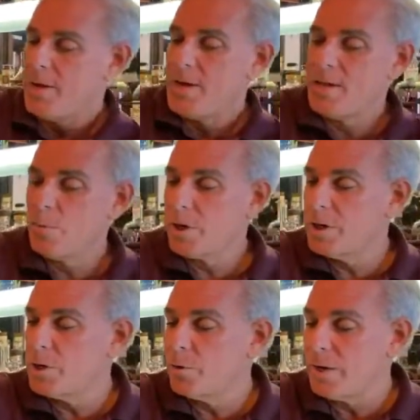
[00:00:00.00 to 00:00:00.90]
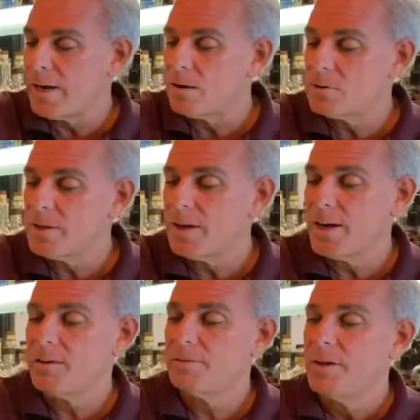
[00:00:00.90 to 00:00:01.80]
And then we're going to do an ounce and a
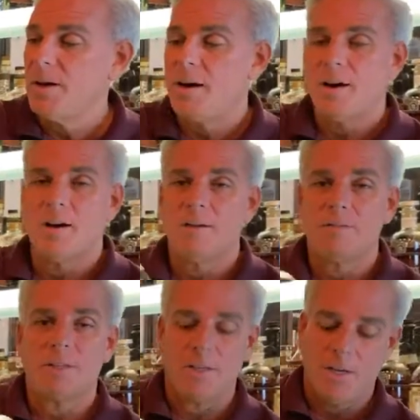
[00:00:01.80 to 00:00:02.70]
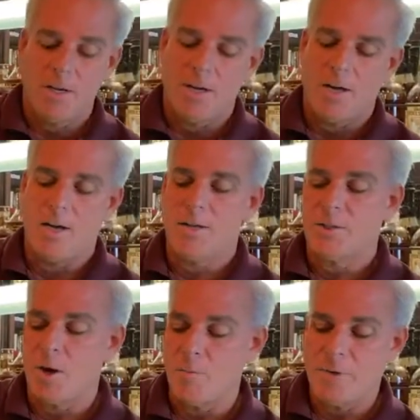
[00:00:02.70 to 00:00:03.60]
half of the
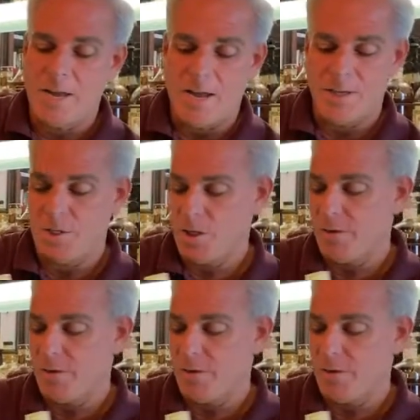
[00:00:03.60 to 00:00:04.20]
Tomcat gin.